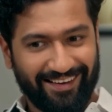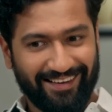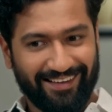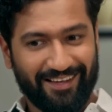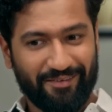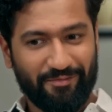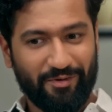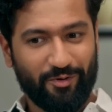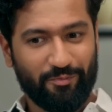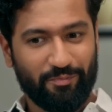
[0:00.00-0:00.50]
what
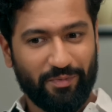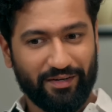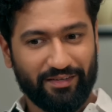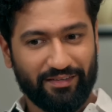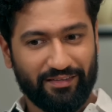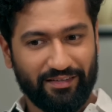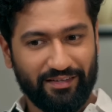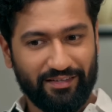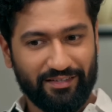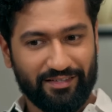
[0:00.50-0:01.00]
the other person
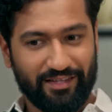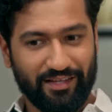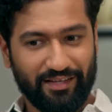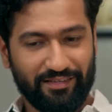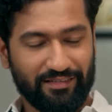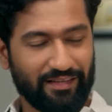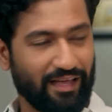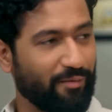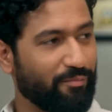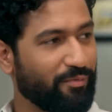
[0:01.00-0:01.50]
said is true
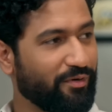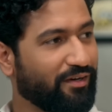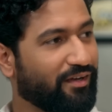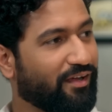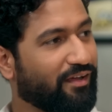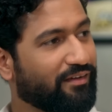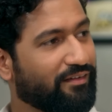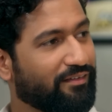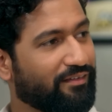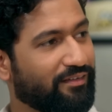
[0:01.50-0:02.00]
and then you
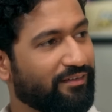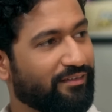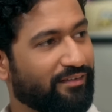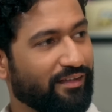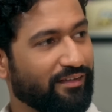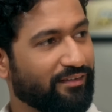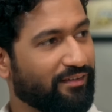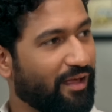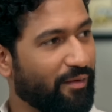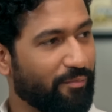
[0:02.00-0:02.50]
build on
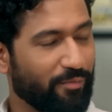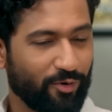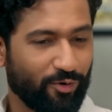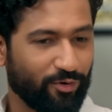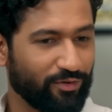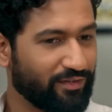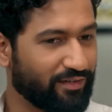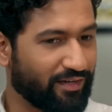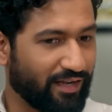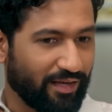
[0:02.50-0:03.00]
it. And you
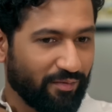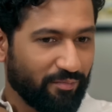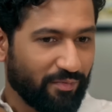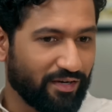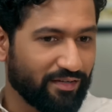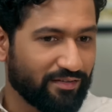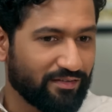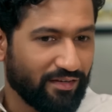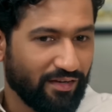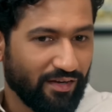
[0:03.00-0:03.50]
also just
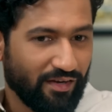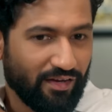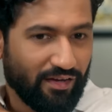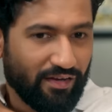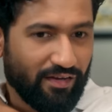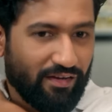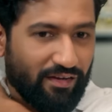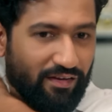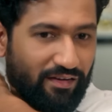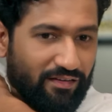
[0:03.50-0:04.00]
saw that this
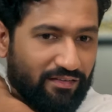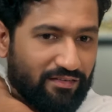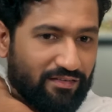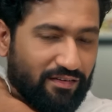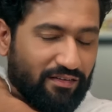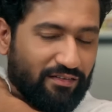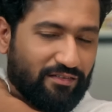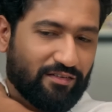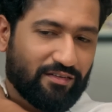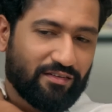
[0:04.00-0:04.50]
is a
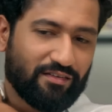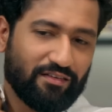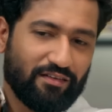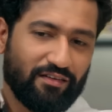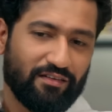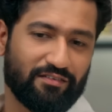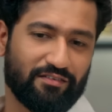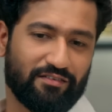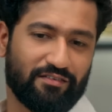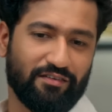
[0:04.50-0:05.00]
great way to
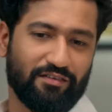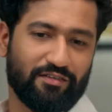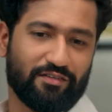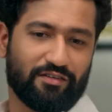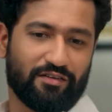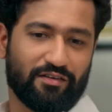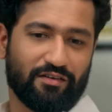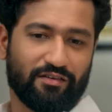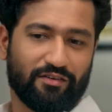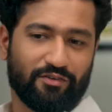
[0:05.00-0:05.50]
make people
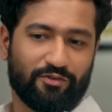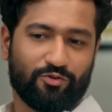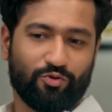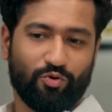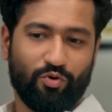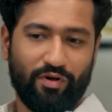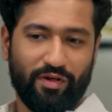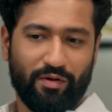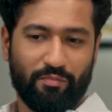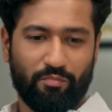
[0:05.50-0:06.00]
laugh and
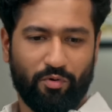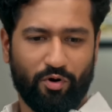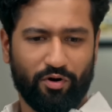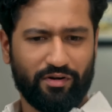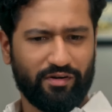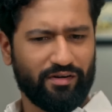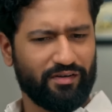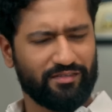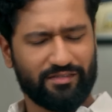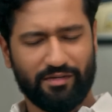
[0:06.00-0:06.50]
have fun
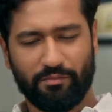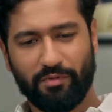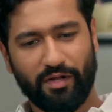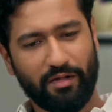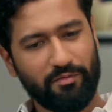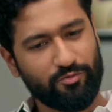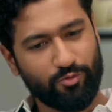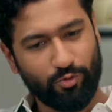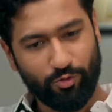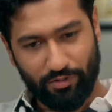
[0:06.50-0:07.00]
in the
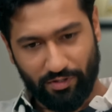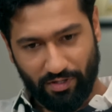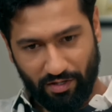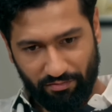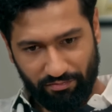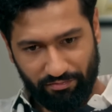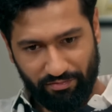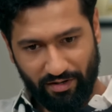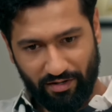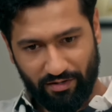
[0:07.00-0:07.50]
conversation at the
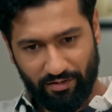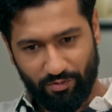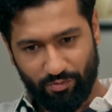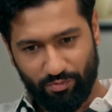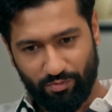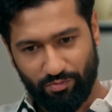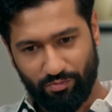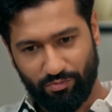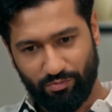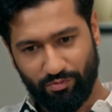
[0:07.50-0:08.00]
same time.
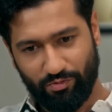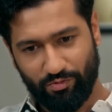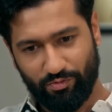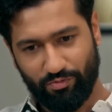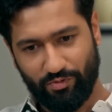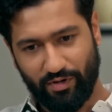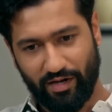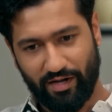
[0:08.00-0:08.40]
We've talked